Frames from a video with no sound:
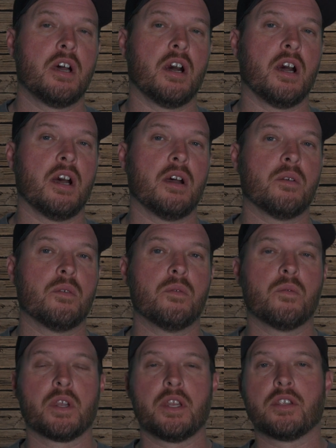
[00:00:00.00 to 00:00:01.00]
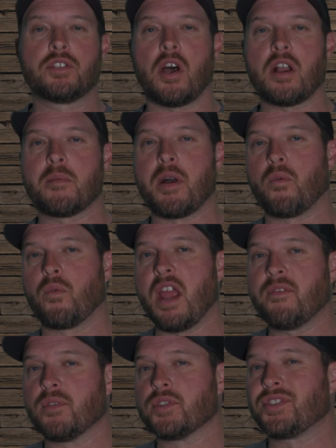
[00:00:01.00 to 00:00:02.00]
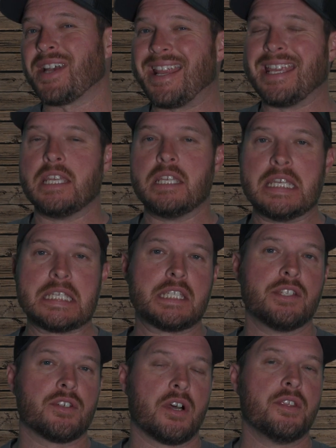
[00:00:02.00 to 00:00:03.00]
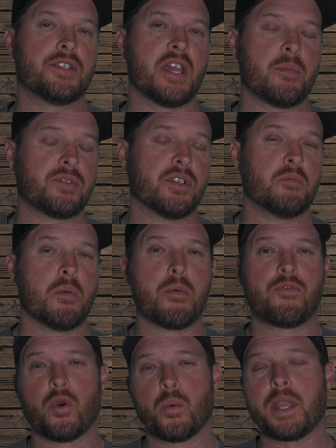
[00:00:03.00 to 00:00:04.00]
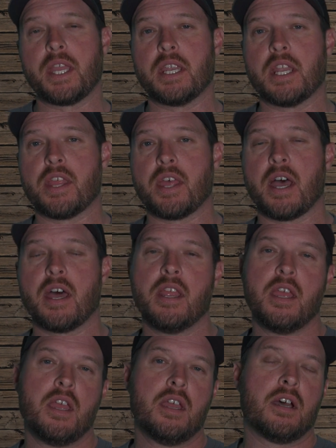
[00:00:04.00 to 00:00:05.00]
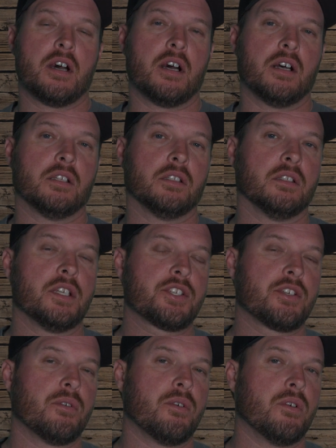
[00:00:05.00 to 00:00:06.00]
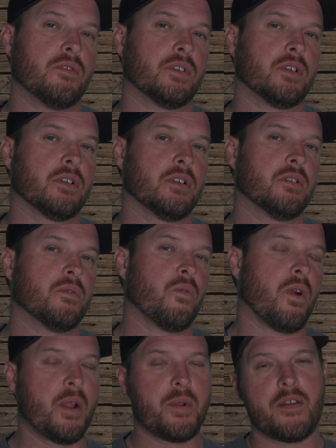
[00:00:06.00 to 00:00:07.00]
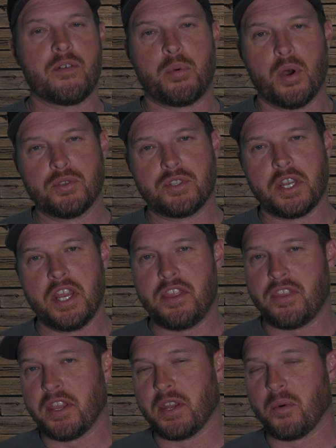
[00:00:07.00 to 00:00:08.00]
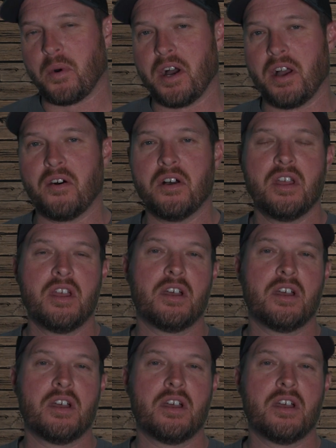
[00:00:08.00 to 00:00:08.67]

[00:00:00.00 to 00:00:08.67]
We're going to talk about rifle sight-in distance on this episode, but before we get into that, let's go over why we haven't posted anything in a while.